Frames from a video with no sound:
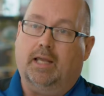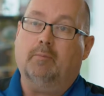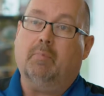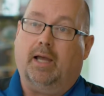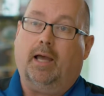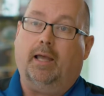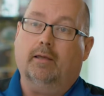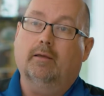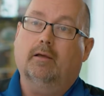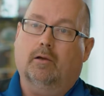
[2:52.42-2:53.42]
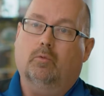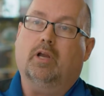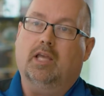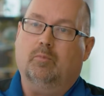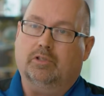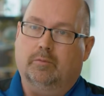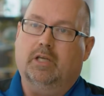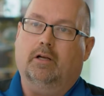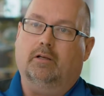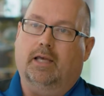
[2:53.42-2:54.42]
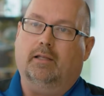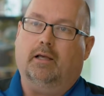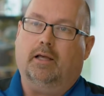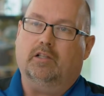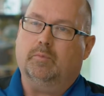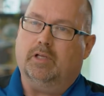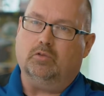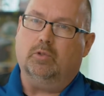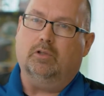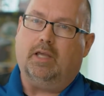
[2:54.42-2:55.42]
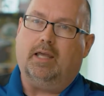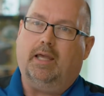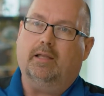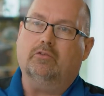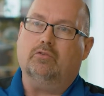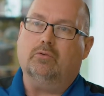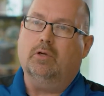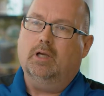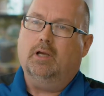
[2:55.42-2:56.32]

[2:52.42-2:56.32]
getting by, we're able to meet our deadlines, but as we look ahead to